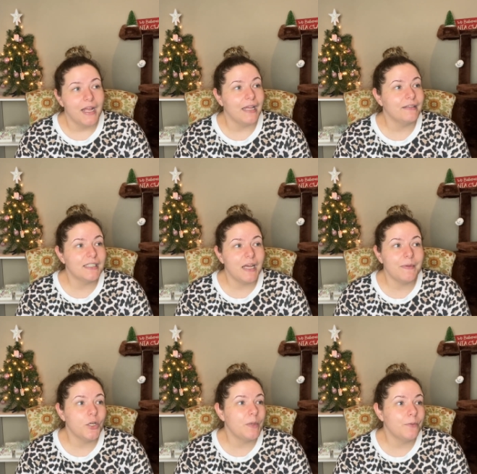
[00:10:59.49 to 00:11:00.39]
And this time of
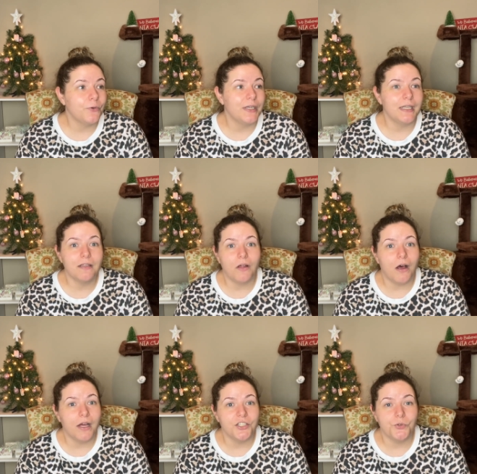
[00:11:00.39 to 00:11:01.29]
year, people are eating a
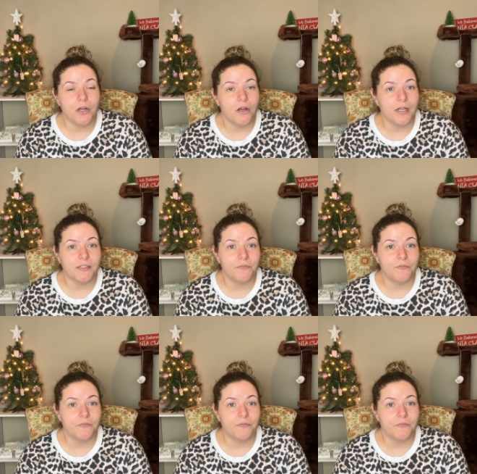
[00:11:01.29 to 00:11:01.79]
lot and doing all kinds of